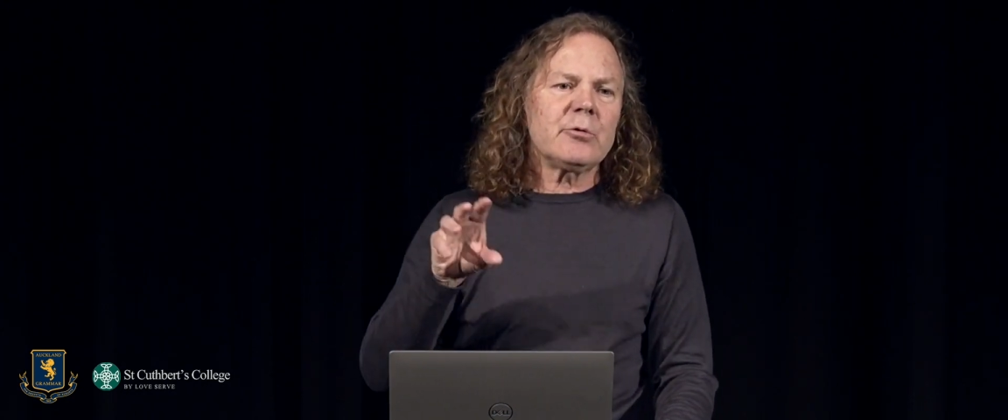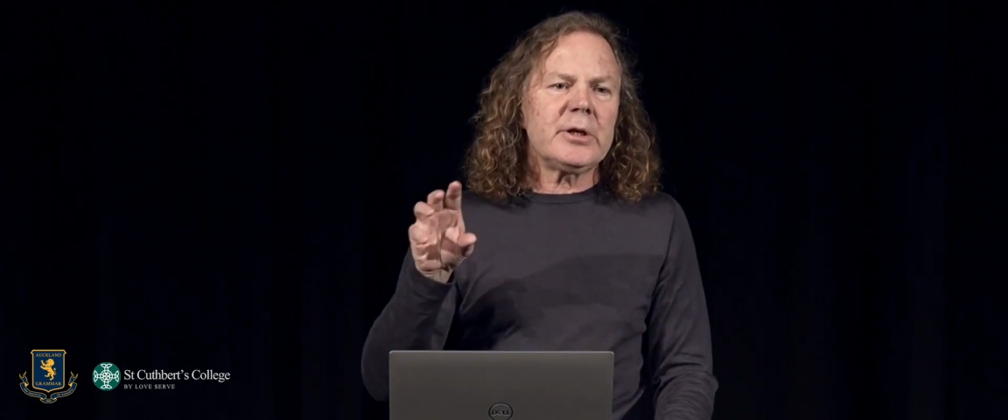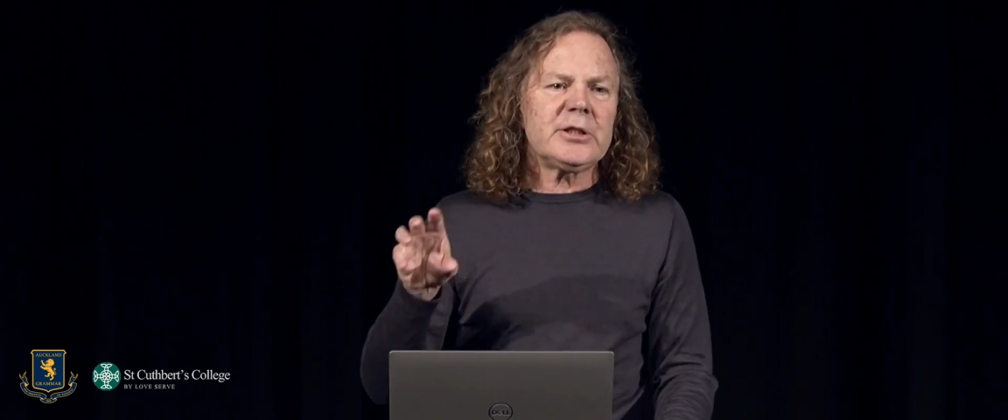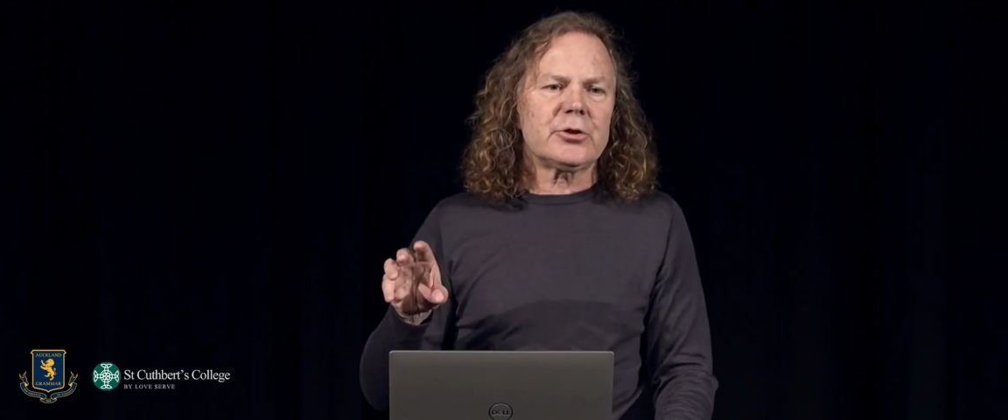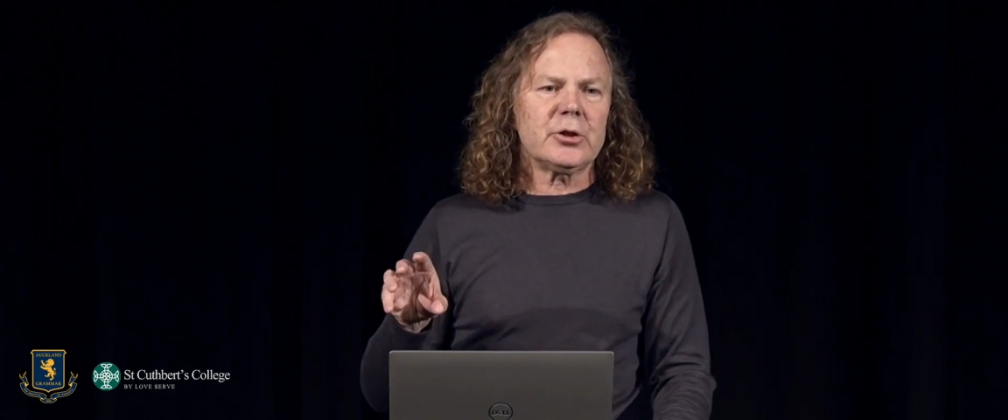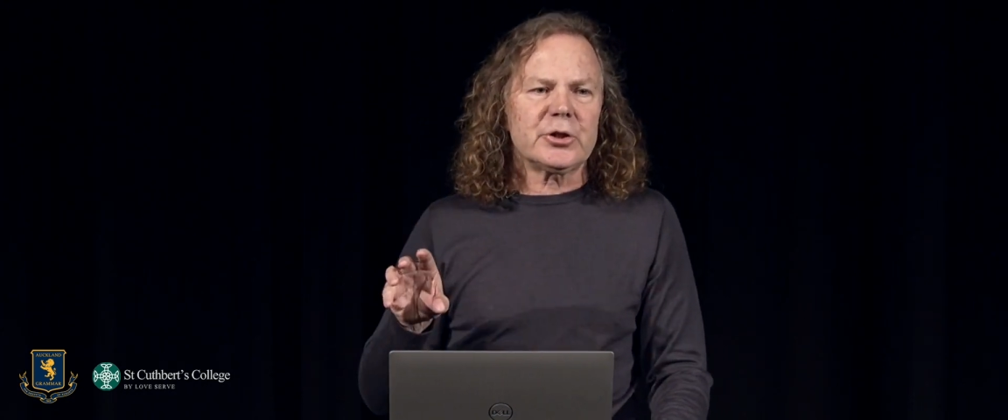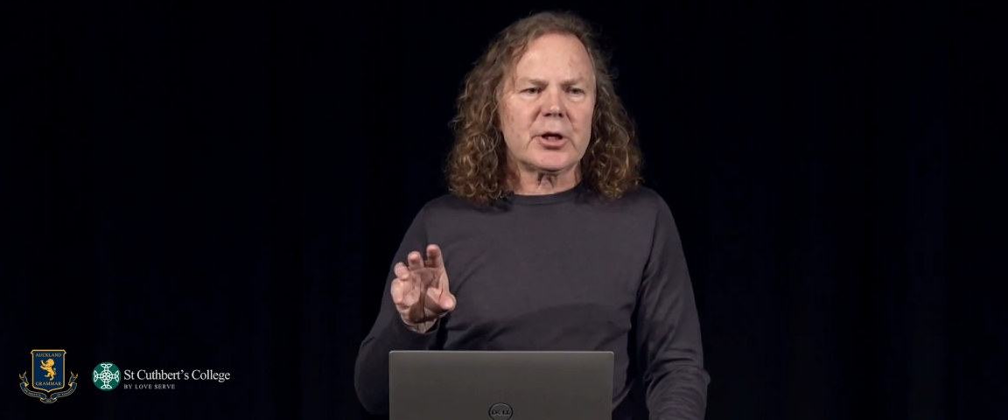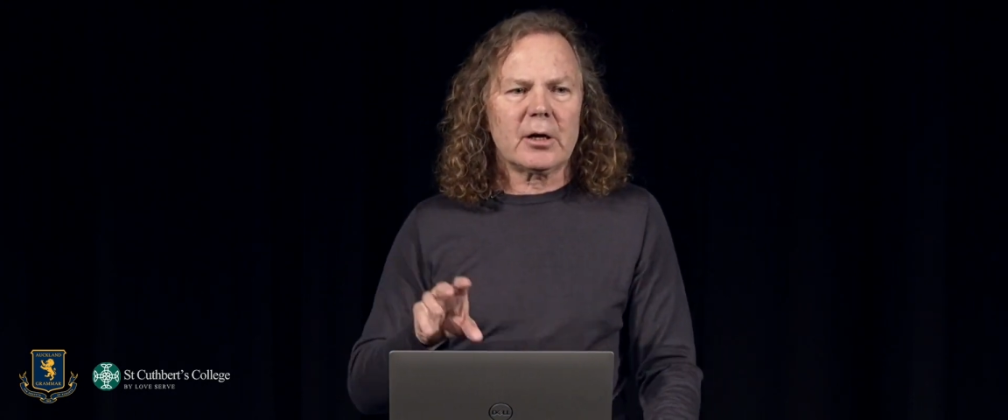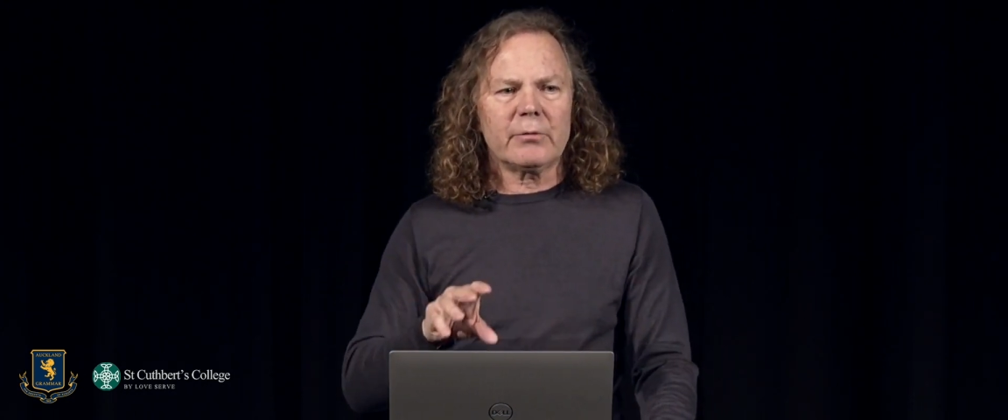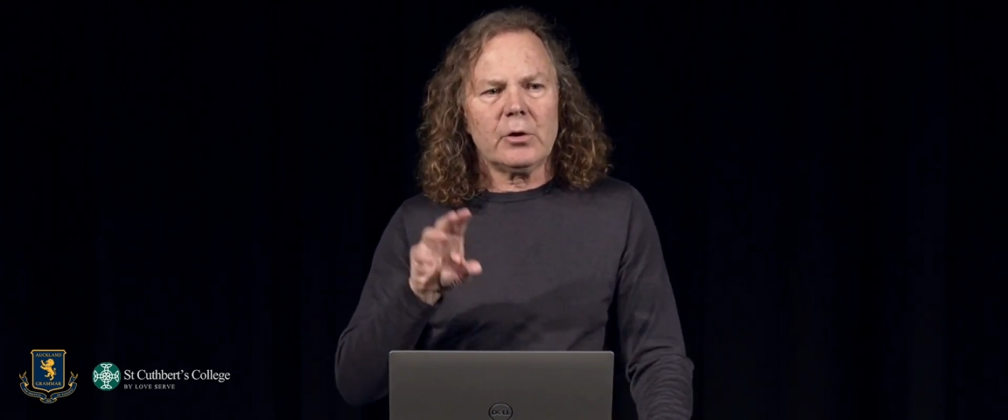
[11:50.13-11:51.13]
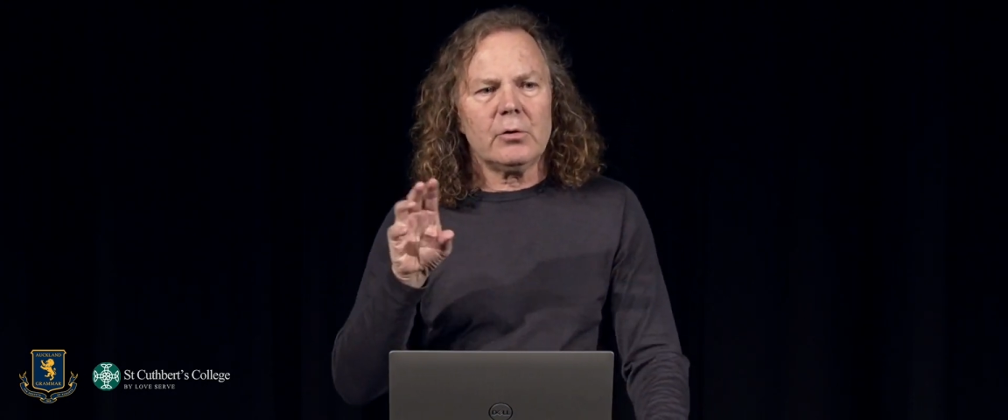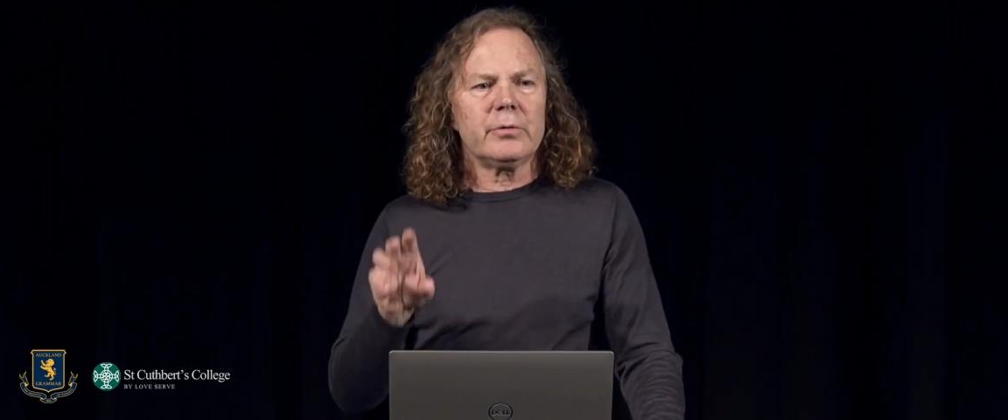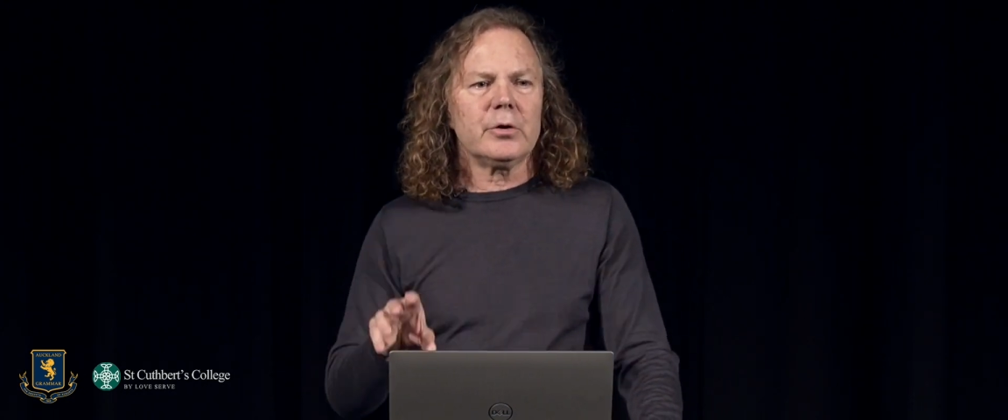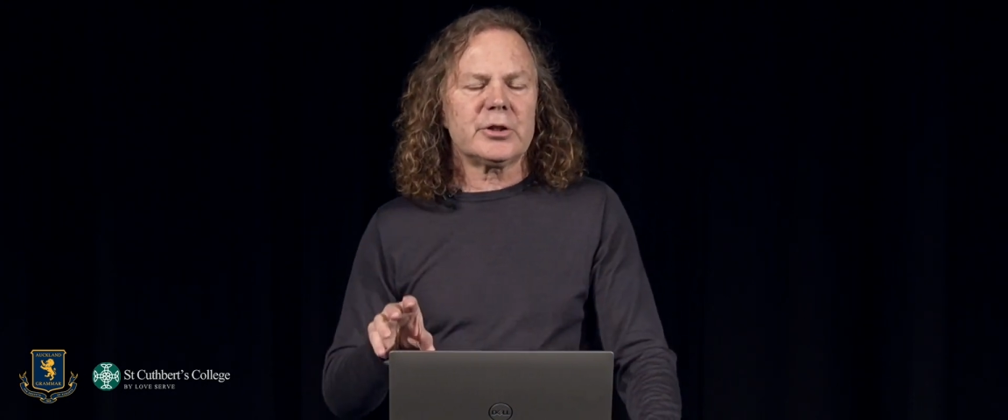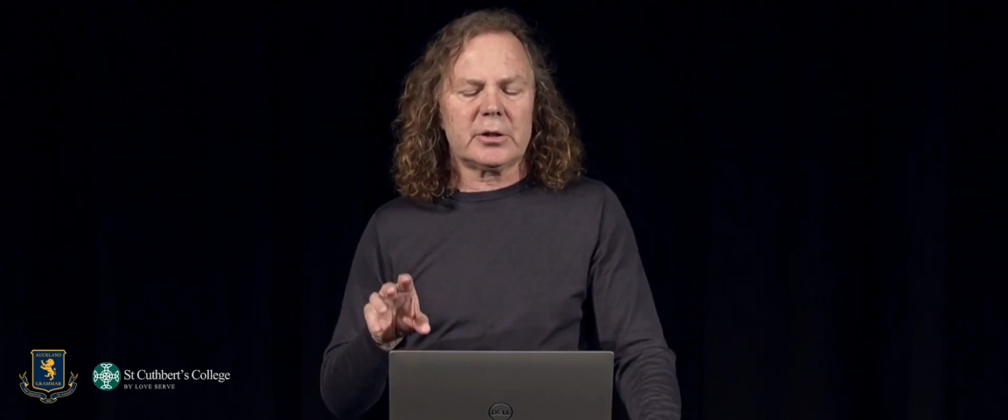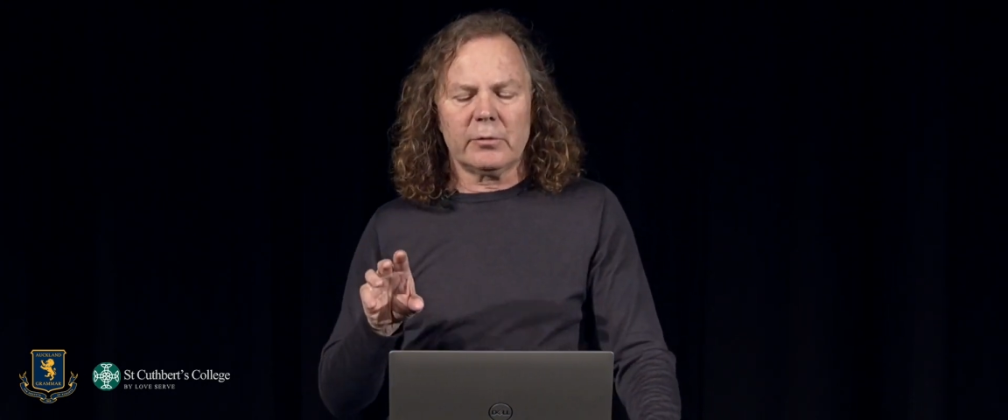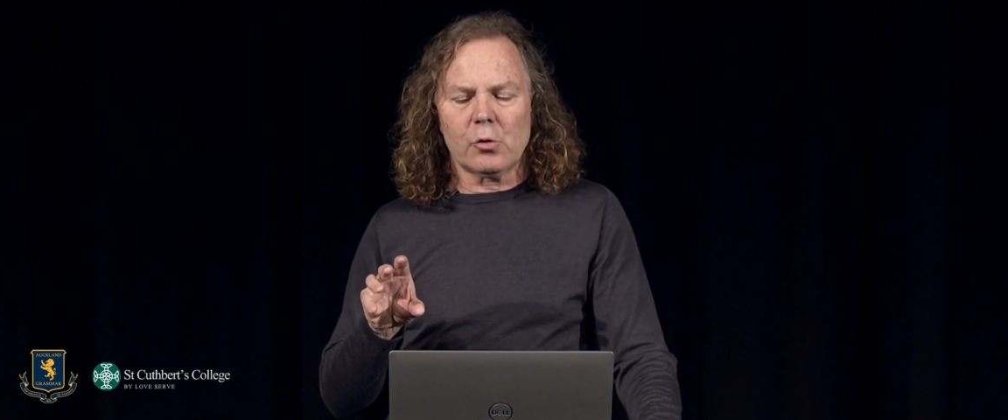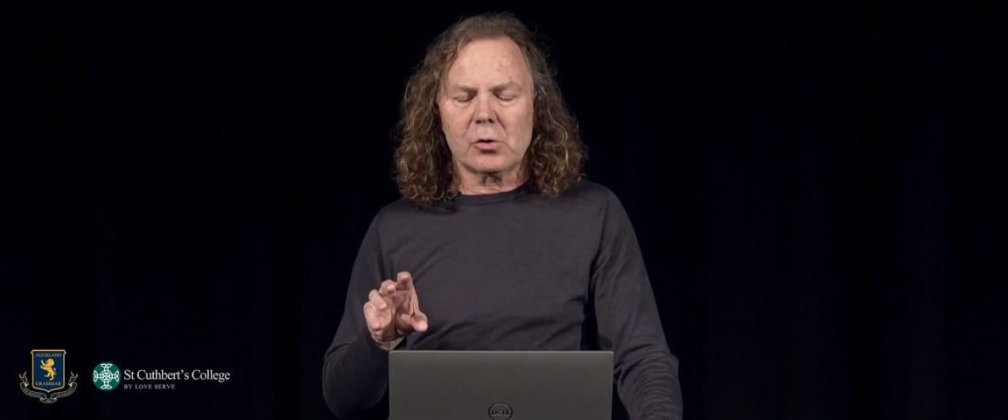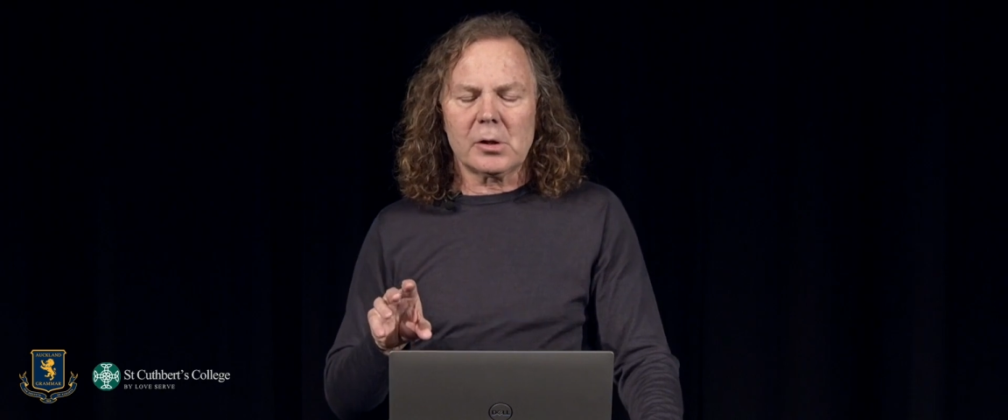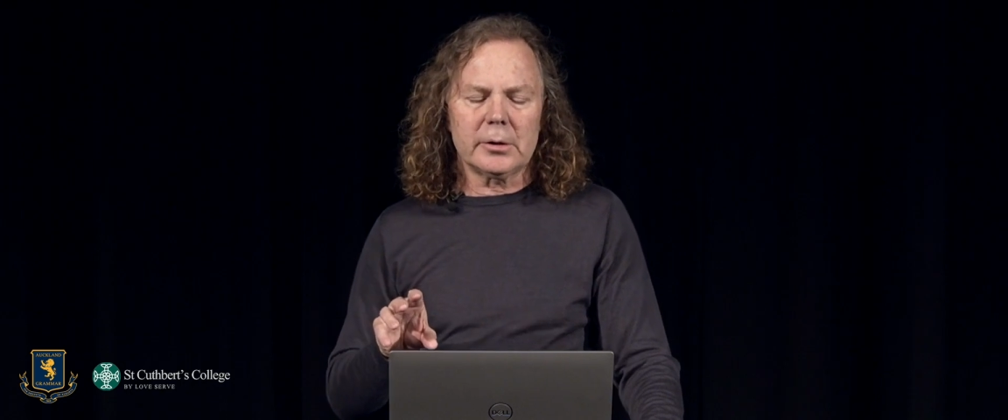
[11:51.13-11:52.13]
research out of the University of
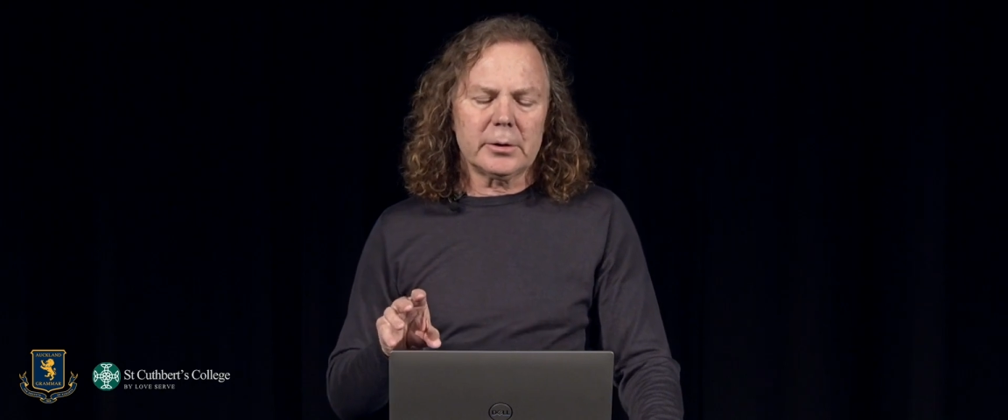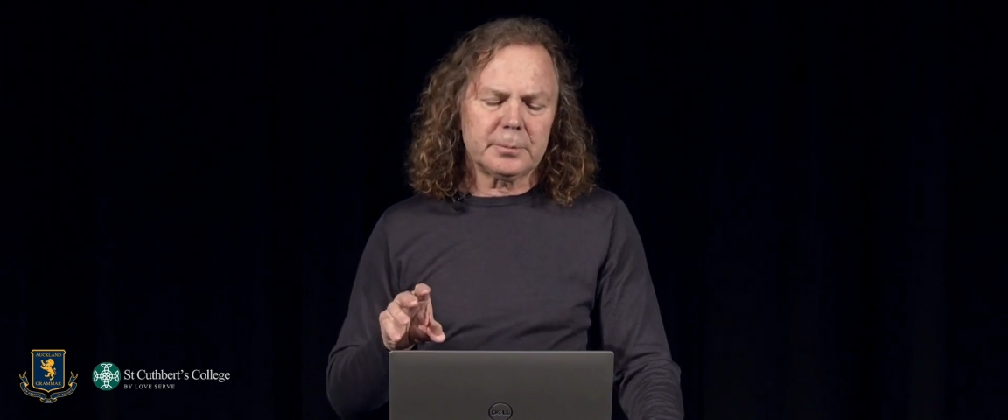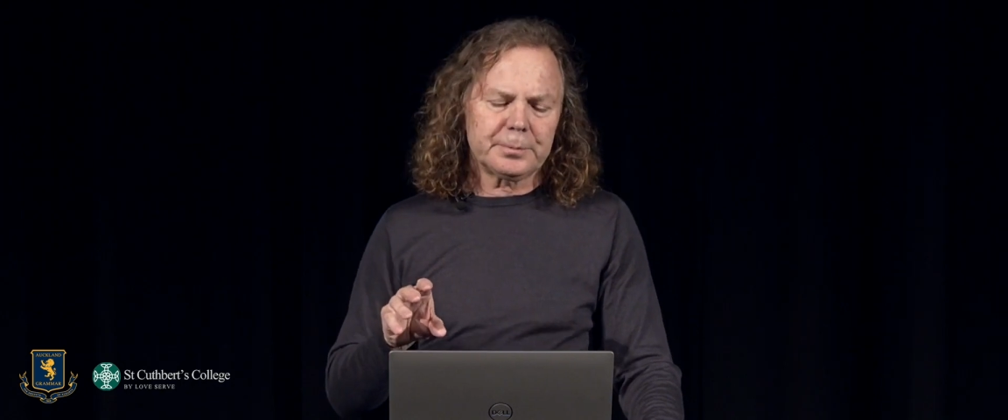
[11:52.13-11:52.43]
Auckland